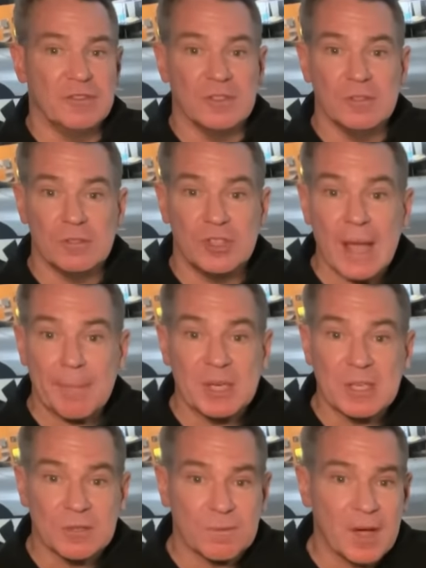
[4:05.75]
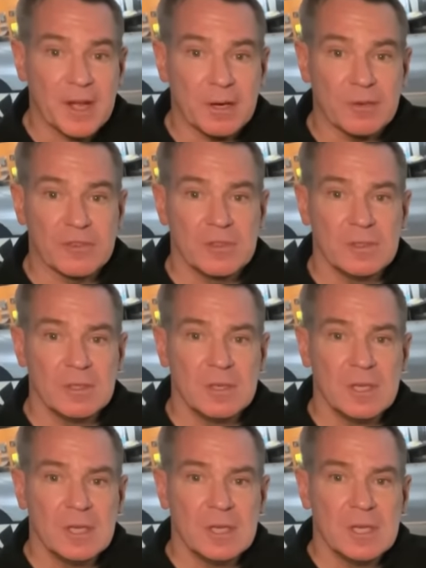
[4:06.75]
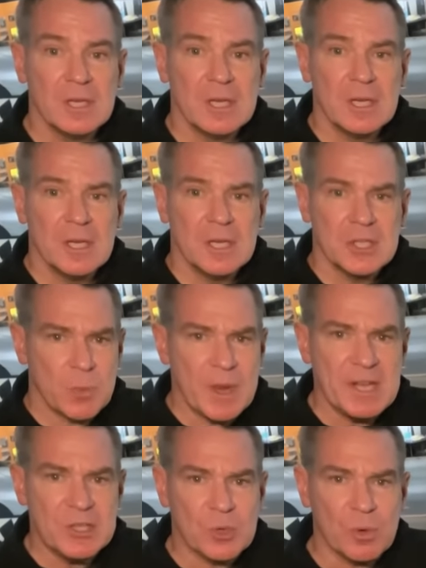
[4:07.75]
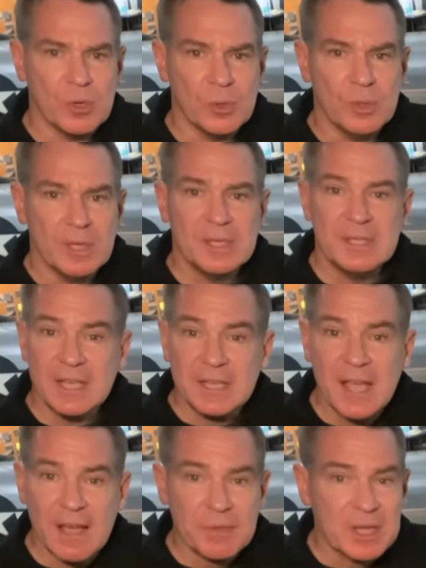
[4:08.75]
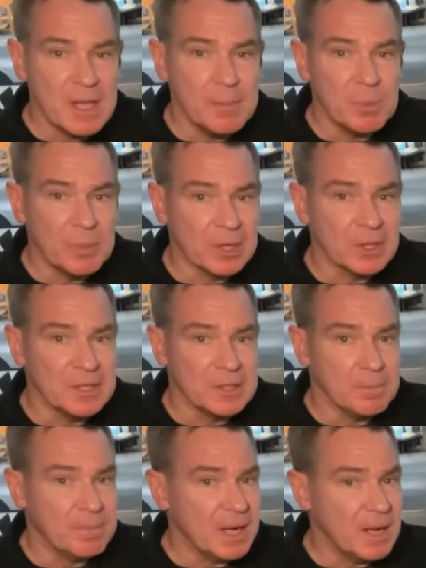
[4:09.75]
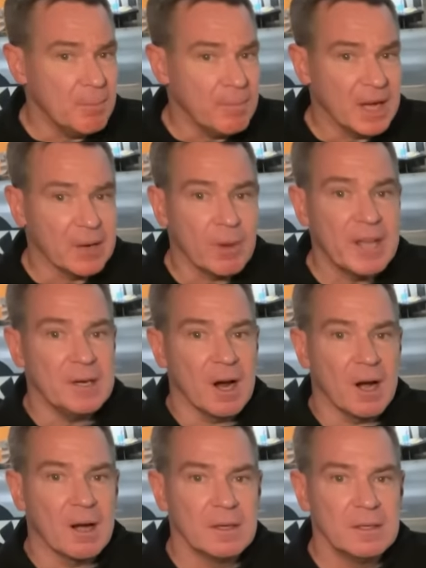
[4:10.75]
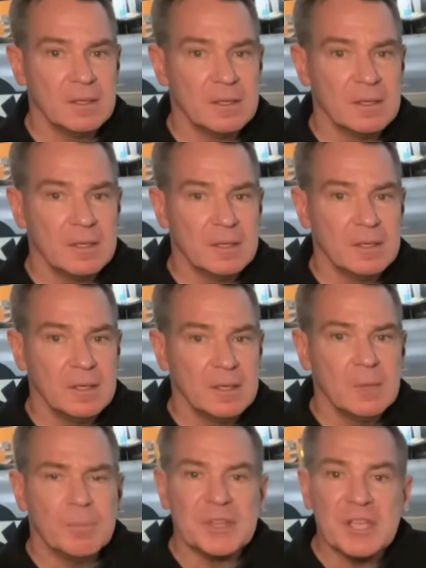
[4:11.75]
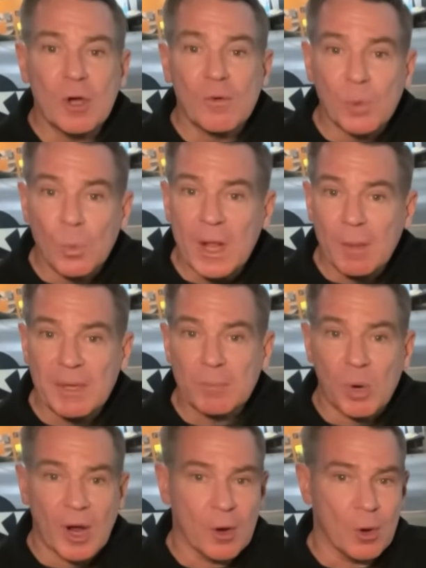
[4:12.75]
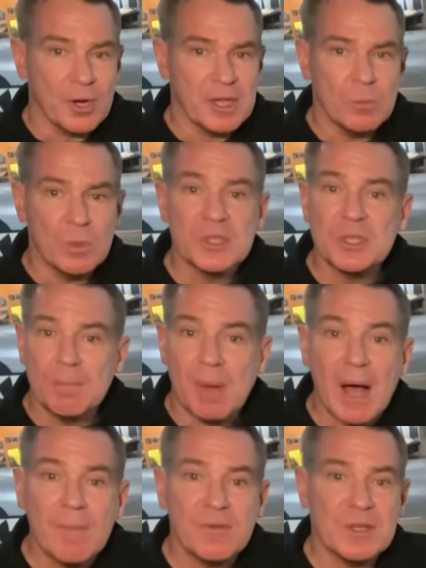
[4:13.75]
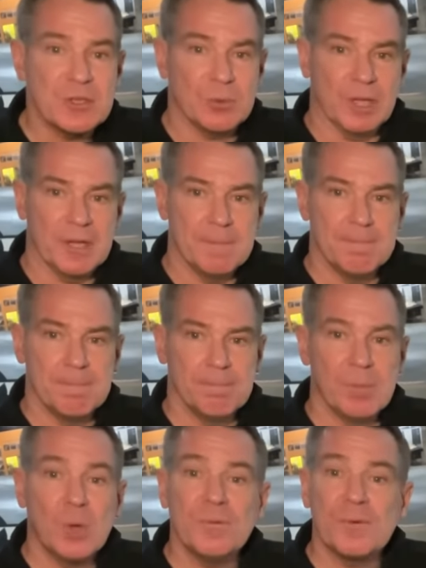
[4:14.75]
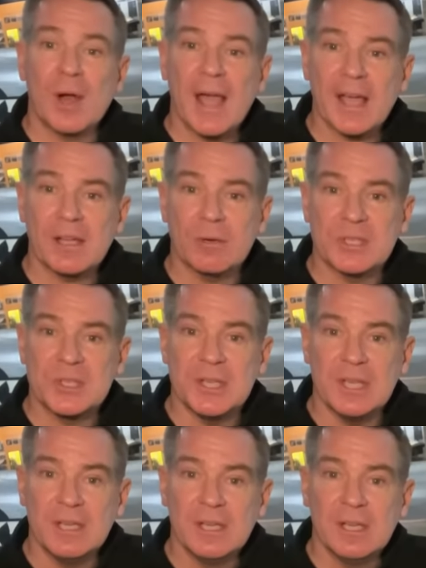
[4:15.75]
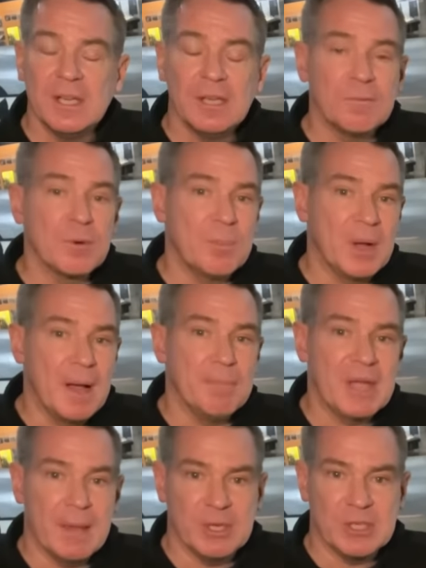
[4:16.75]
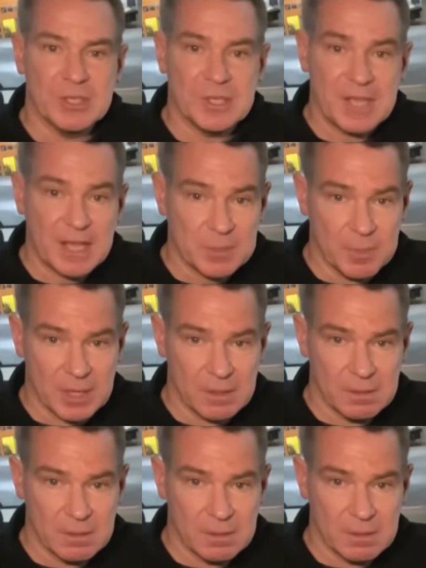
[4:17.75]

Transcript: and Japanese fighters. Sweeney's crew did have the capability to bomb by radar, but the overwhelming priority was to bomb visually, both for accuracy and for bomb damage assessment.